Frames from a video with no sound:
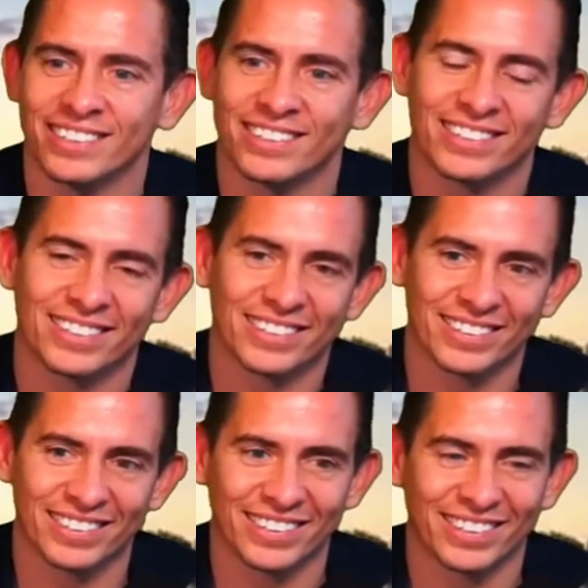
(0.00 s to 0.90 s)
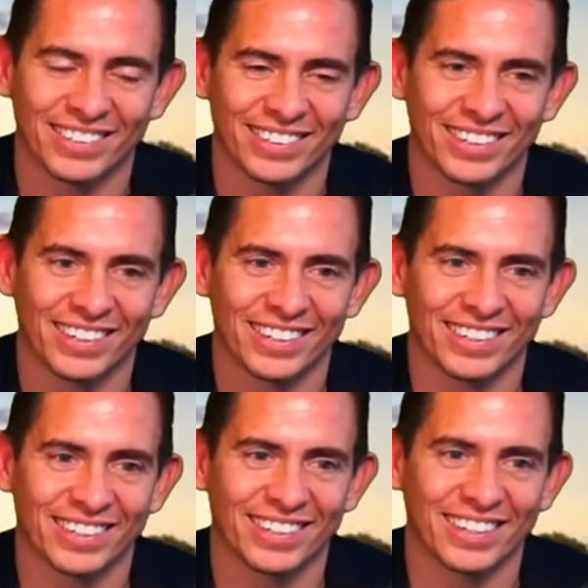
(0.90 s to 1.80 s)

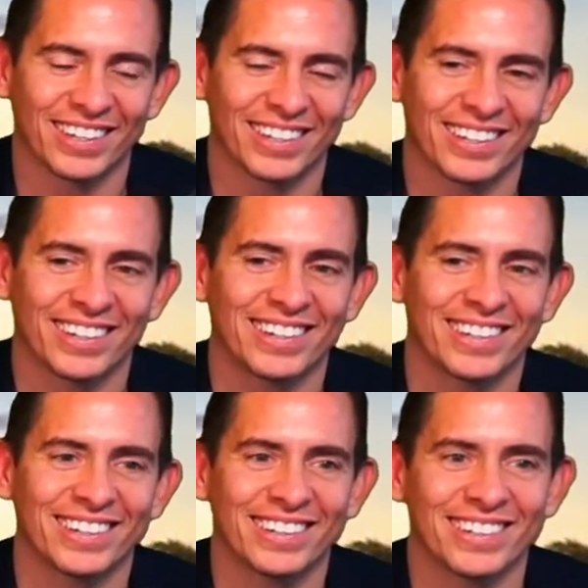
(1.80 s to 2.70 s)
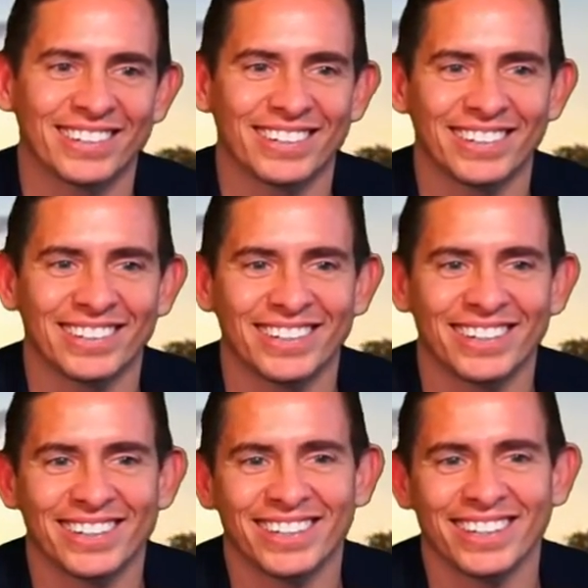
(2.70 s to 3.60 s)

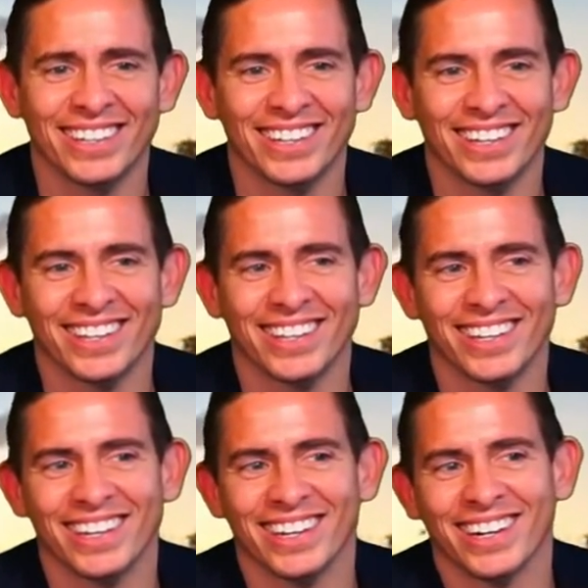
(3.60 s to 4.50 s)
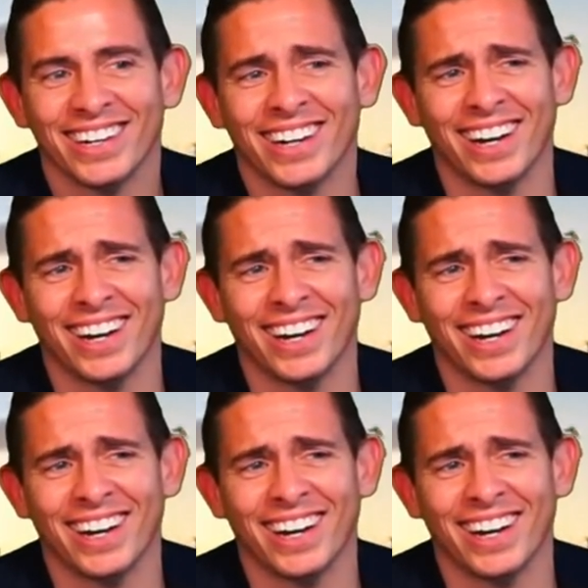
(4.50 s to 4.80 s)
This person isn't speaking.